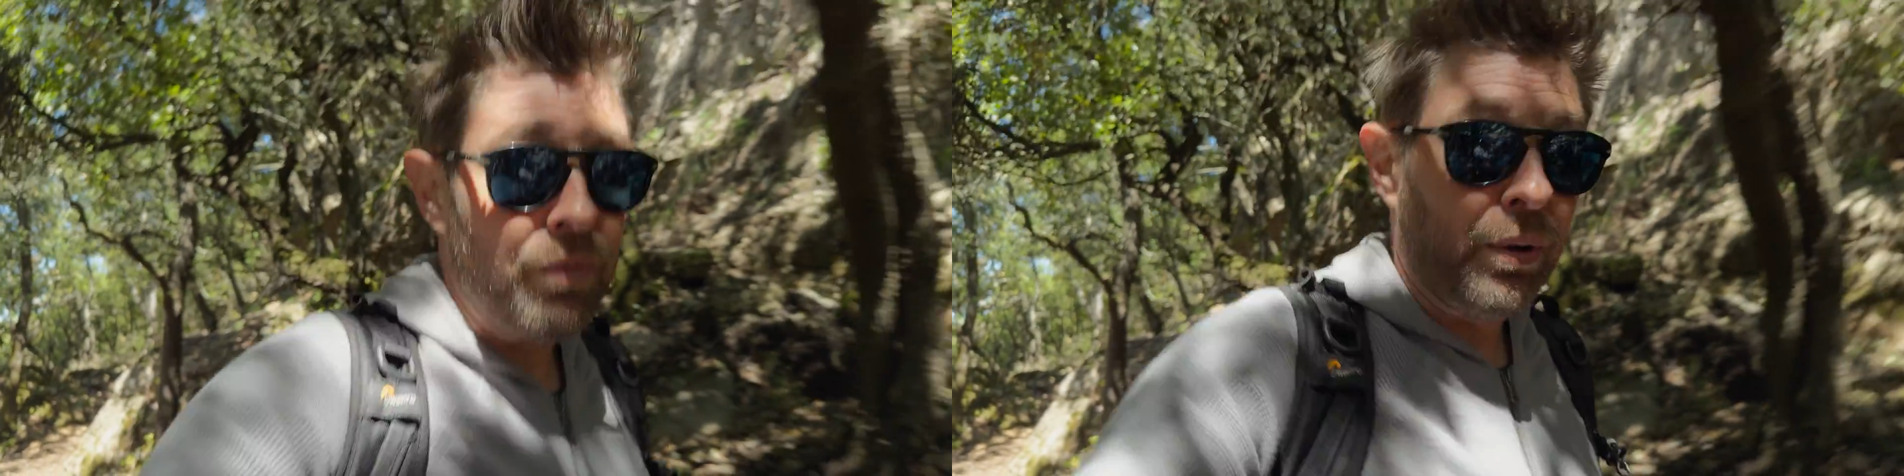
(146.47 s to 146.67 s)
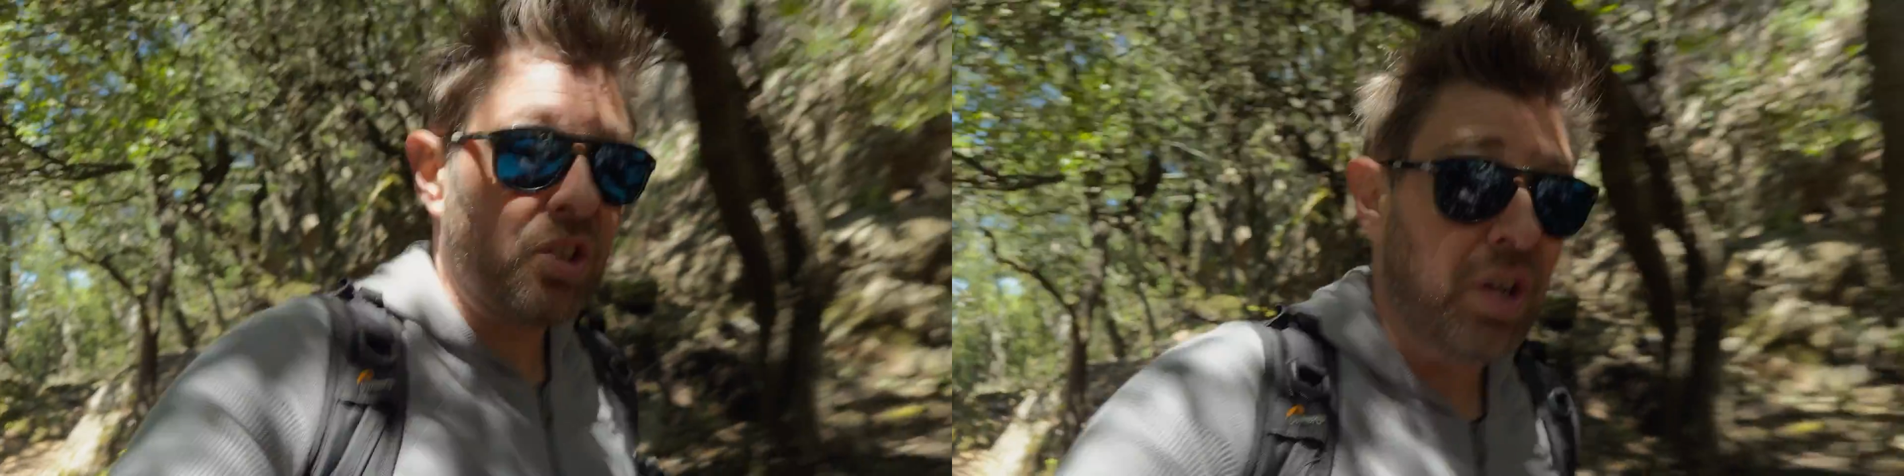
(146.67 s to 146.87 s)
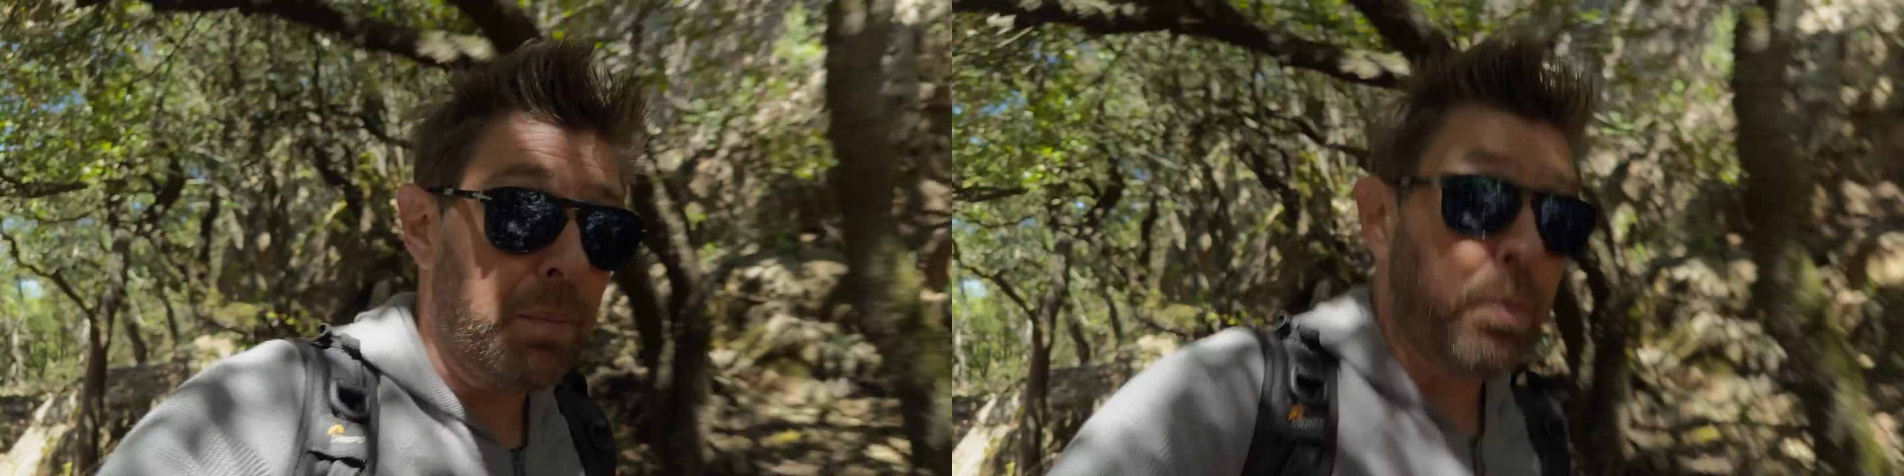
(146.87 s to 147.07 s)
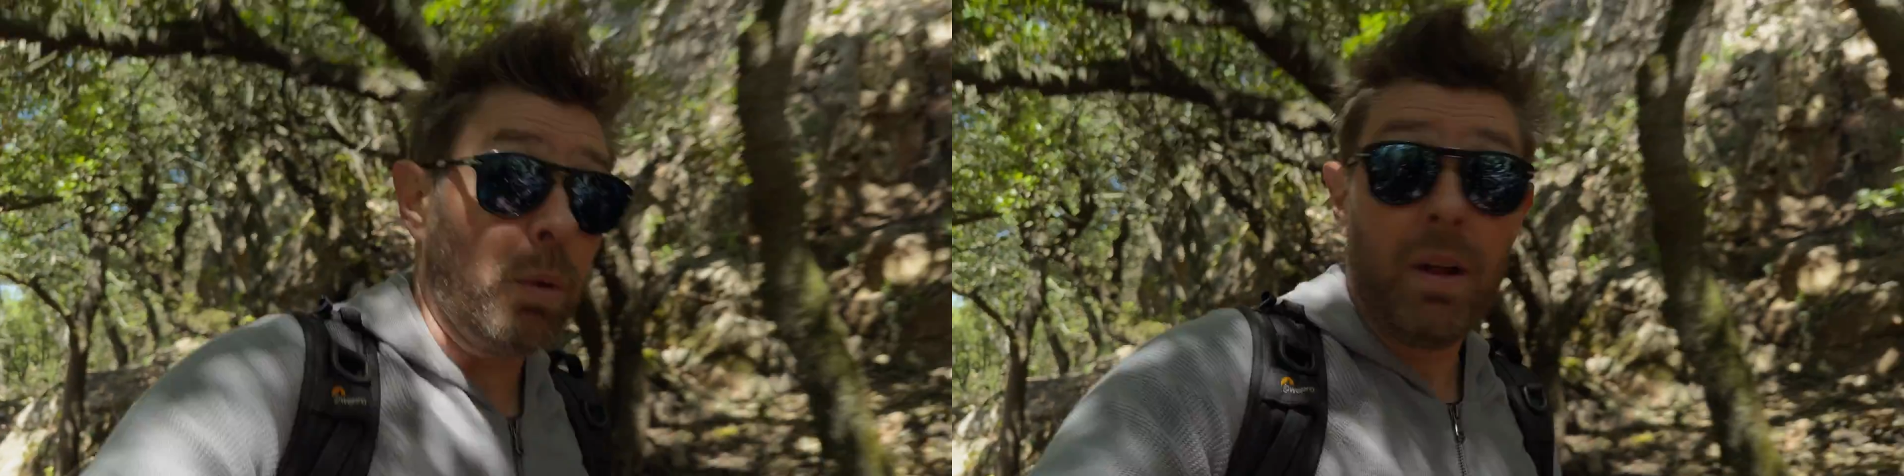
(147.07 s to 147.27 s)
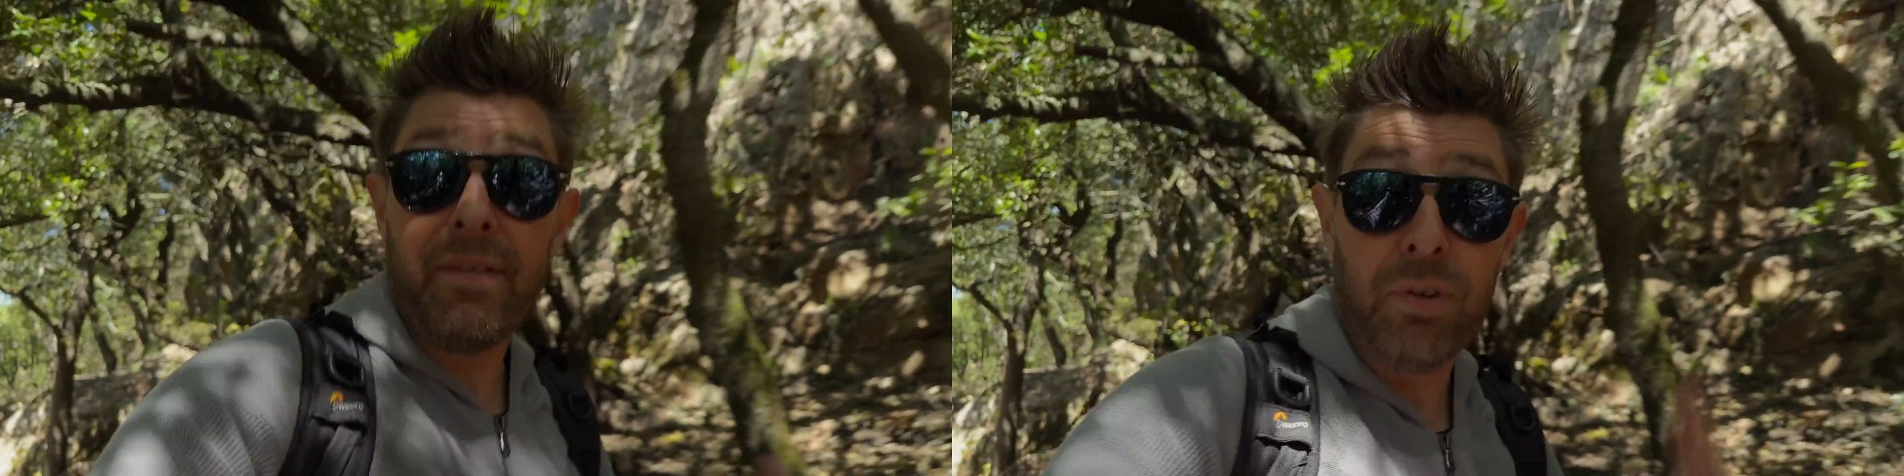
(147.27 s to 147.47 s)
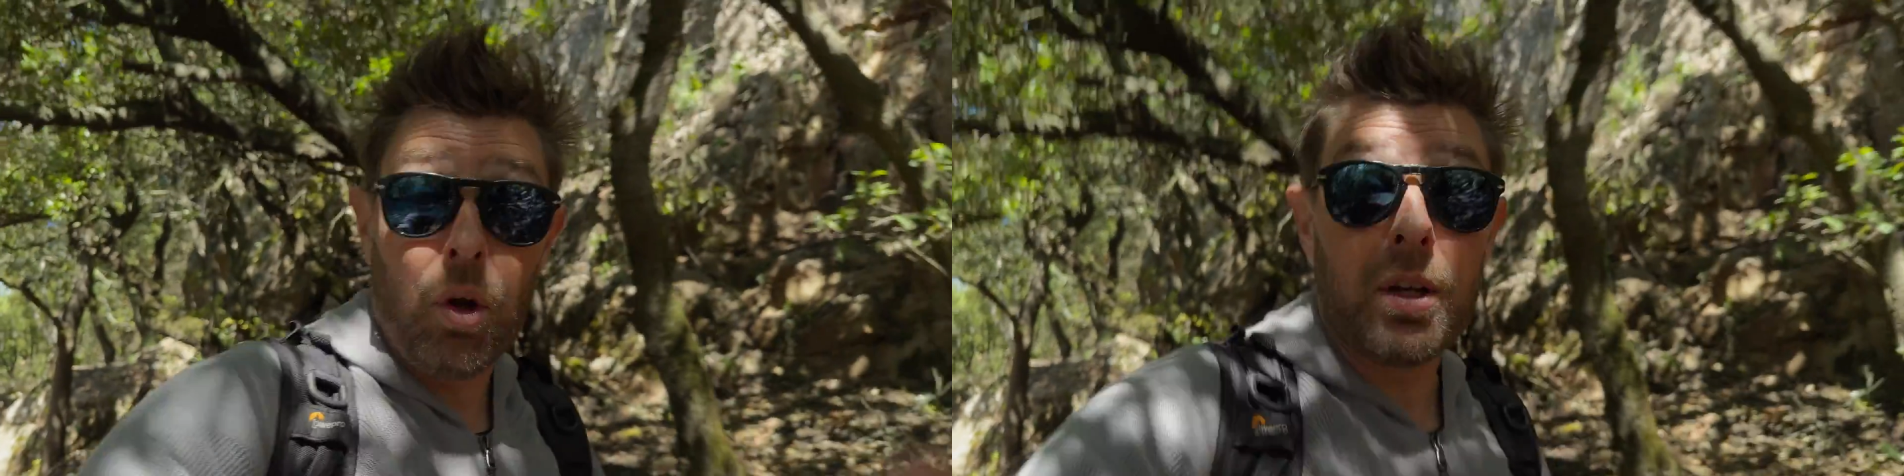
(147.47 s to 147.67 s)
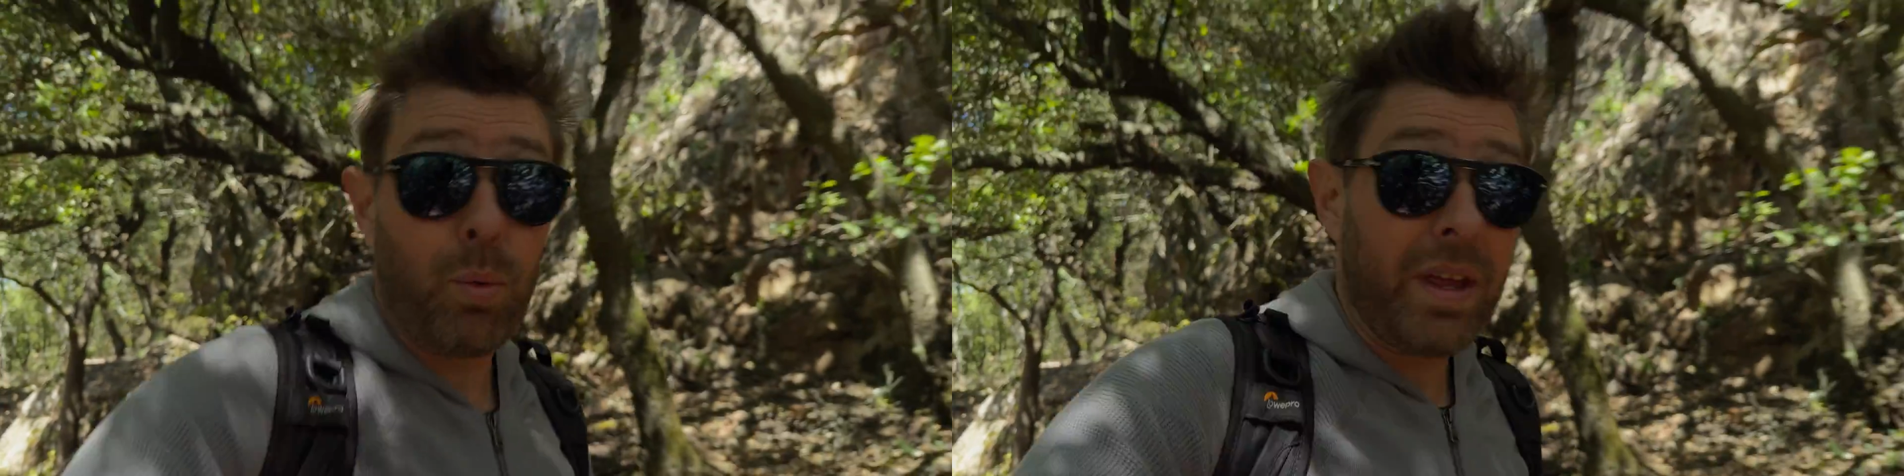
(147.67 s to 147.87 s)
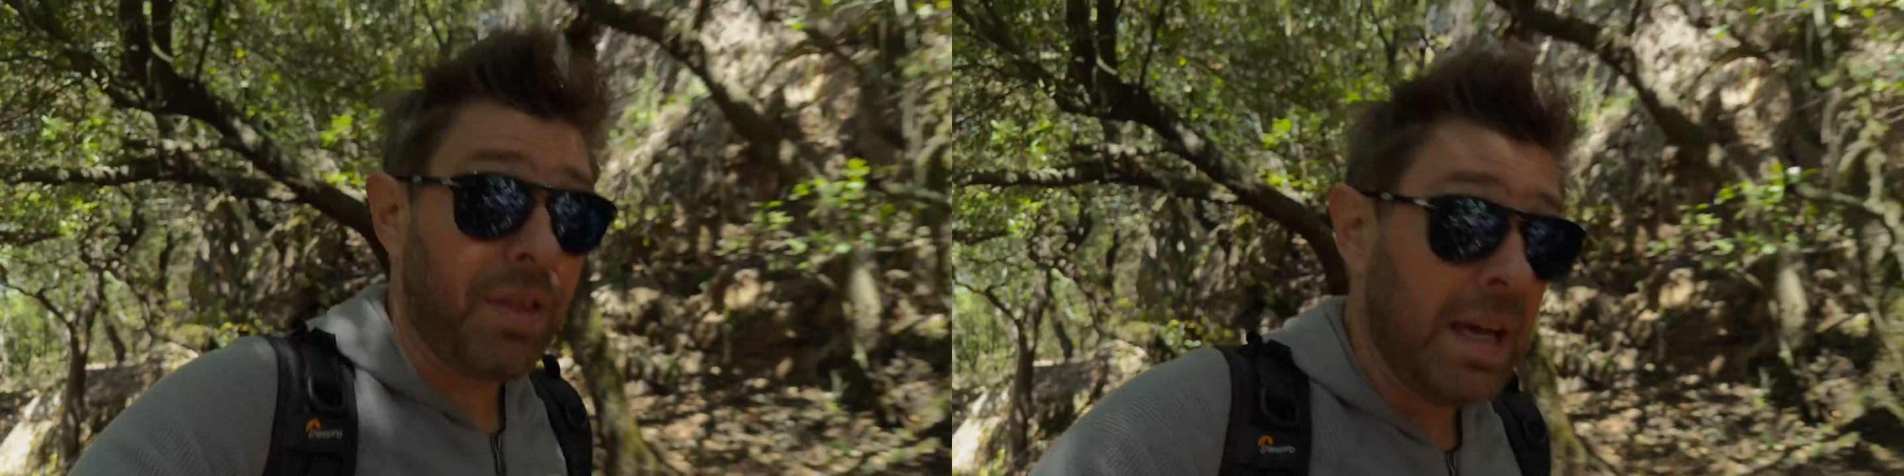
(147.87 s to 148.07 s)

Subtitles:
for example, vlog with.